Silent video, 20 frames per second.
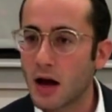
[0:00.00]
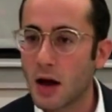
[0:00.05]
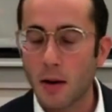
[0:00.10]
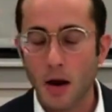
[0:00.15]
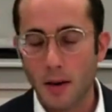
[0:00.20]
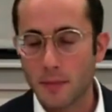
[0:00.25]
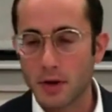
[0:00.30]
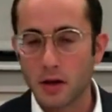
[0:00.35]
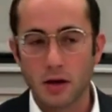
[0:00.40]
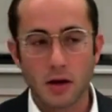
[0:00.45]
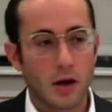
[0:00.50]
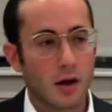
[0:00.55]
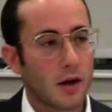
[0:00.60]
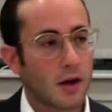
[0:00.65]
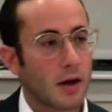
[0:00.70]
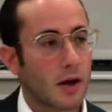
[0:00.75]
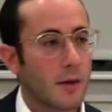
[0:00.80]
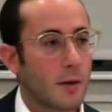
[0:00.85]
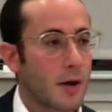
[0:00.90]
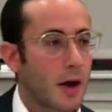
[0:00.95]

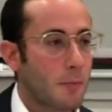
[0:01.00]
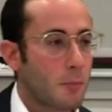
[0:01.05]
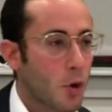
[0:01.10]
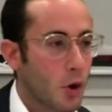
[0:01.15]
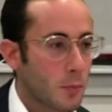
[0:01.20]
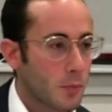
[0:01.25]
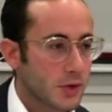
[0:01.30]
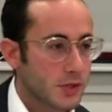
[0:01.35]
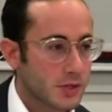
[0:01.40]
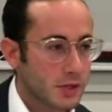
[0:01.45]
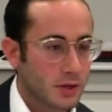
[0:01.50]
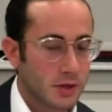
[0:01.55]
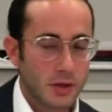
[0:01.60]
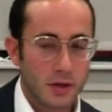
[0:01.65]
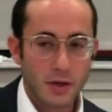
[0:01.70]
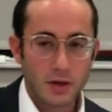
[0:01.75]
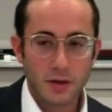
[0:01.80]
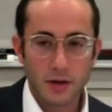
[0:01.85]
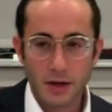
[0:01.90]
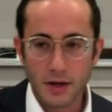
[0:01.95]
A poor person.
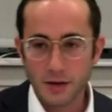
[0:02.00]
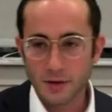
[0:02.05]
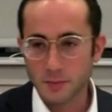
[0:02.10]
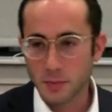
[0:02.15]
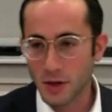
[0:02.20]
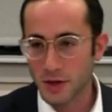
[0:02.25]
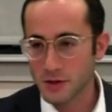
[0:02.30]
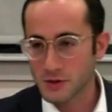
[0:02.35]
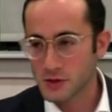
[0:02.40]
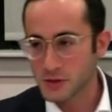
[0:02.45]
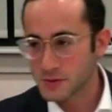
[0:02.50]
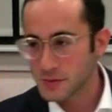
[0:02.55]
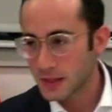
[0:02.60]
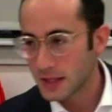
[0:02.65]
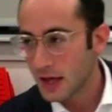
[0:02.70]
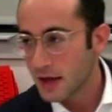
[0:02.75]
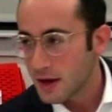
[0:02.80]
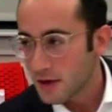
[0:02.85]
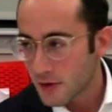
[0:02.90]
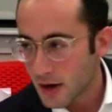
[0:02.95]
Right? I probably should explain
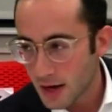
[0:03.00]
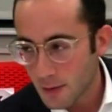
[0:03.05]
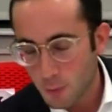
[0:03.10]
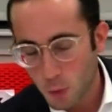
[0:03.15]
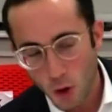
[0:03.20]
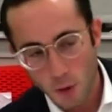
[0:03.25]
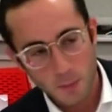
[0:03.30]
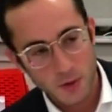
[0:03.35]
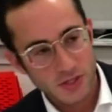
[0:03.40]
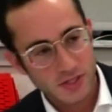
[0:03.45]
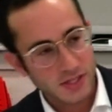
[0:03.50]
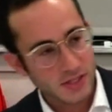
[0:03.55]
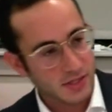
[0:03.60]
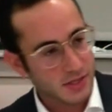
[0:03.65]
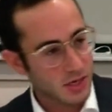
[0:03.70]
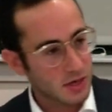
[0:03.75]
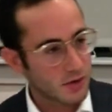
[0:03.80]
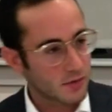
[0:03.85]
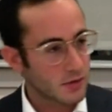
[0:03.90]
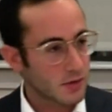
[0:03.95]
that. Right? A poor person is
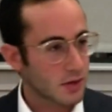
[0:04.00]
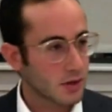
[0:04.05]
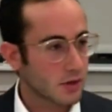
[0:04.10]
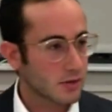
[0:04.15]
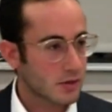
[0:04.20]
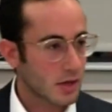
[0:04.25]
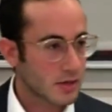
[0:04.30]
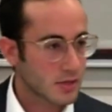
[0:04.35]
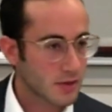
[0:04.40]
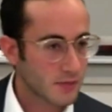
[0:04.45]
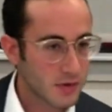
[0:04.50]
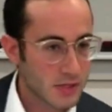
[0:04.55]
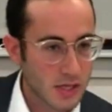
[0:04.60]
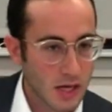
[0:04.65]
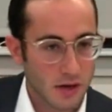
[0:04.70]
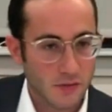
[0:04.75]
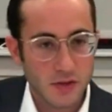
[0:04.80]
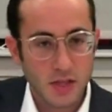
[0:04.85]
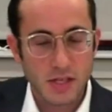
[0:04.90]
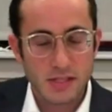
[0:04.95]
considered as if he's
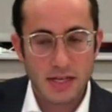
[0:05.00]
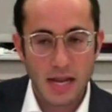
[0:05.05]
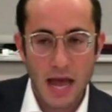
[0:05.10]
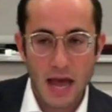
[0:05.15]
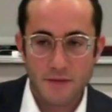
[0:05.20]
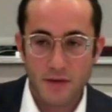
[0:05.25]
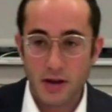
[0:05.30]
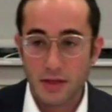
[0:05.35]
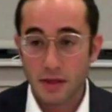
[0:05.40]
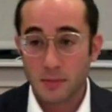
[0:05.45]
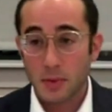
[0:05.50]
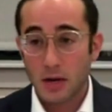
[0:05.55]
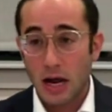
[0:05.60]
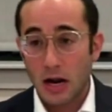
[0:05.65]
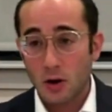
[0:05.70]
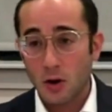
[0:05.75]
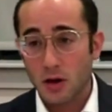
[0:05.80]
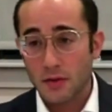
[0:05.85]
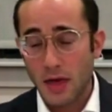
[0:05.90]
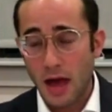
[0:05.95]
dead. If he doesn't have anything, but
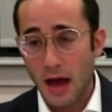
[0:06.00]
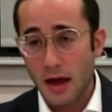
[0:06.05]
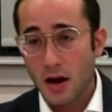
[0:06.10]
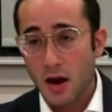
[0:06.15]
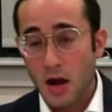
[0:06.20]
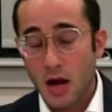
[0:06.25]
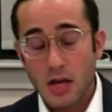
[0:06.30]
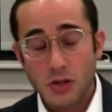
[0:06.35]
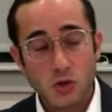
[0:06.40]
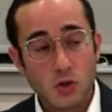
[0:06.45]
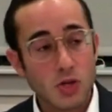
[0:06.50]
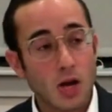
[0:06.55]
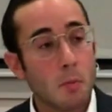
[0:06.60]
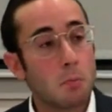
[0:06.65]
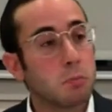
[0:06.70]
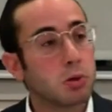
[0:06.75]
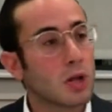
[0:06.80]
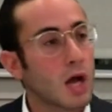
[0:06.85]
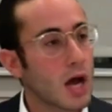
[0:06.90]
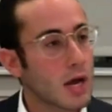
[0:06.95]
not only that, it's also a
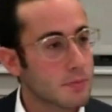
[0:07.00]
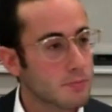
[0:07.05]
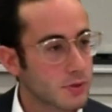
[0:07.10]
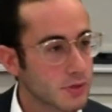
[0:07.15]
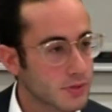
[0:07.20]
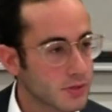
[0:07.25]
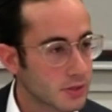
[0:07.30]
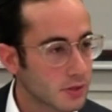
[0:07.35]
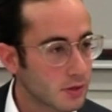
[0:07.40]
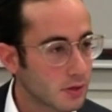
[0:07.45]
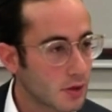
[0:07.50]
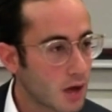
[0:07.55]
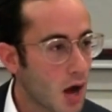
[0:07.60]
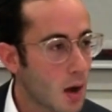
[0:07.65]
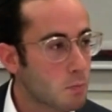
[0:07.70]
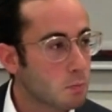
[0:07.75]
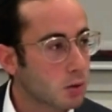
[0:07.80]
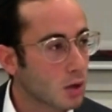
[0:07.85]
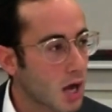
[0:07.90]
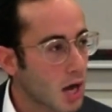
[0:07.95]
blind person.
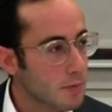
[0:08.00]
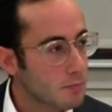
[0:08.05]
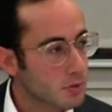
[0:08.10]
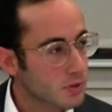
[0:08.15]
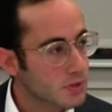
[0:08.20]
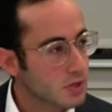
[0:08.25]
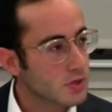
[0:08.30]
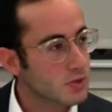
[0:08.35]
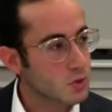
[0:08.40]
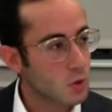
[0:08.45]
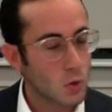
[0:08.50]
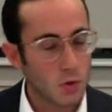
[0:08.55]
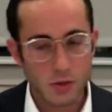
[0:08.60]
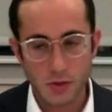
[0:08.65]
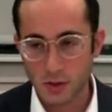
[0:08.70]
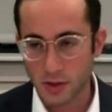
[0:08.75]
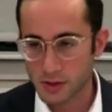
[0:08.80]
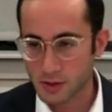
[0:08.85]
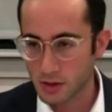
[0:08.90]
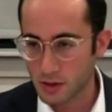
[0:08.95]
A blind person is
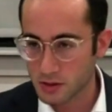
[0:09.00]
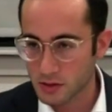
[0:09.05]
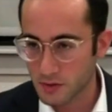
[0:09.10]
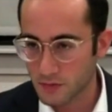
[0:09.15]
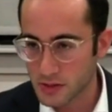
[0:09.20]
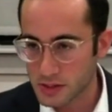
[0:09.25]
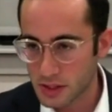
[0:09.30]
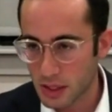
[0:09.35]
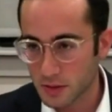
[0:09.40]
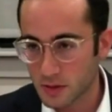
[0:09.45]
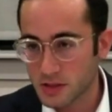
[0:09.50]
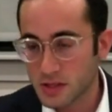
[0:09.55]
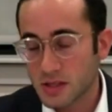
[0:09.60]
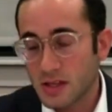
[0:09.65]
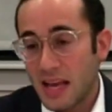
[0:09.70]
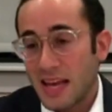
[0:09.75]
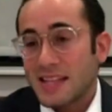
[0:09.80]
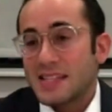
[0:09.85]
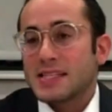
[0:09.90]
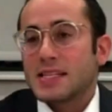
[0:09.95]
also considered as if he's dead because he
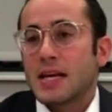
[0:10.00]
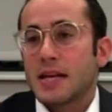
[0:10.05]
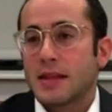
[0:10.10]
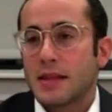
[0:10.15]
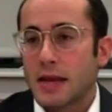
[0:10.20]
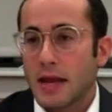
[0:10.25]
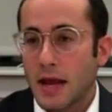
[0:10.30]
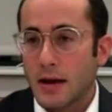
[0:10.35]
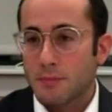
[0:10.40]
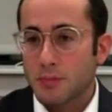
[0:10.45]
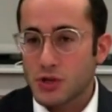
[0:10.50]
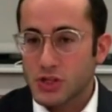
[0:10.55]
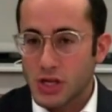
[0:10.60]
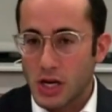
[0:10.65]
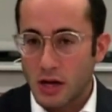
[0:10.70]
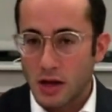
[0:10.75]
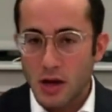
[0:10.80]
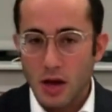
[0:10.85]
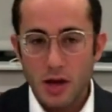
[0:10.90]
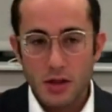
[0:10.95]
can't see anything, he can't
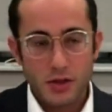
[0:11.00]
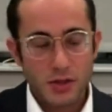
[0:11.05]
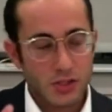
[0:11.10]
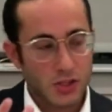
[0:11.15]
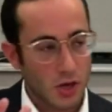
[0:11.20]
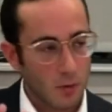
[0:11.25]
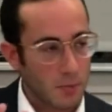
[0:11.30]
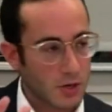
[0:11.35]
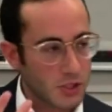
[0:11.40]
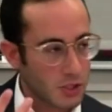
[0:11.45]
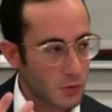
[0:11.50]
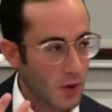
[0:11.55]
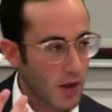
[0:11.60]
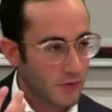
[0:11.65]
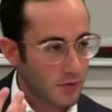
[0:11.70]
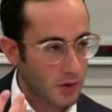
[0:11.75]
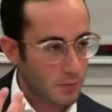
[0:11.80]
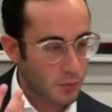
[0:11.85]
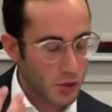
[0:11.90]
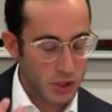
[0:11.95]
appreciate it. There's so much that we
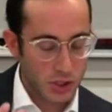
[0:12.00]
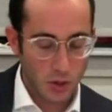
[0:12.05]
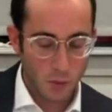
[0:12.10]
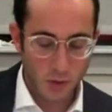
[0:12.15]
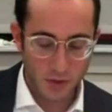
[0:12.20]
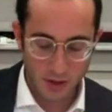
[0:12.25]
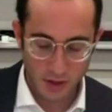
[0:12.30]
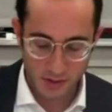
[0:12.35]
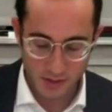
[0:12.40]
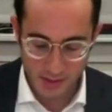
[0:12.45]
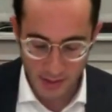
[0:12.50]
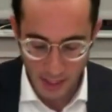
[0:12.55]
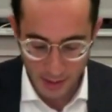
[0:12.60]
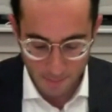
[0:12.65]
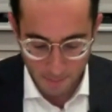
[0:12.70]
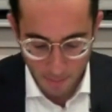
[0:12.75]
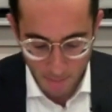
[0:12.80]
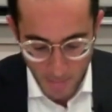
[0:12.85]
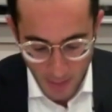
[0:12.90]
have to appreciate with our sight.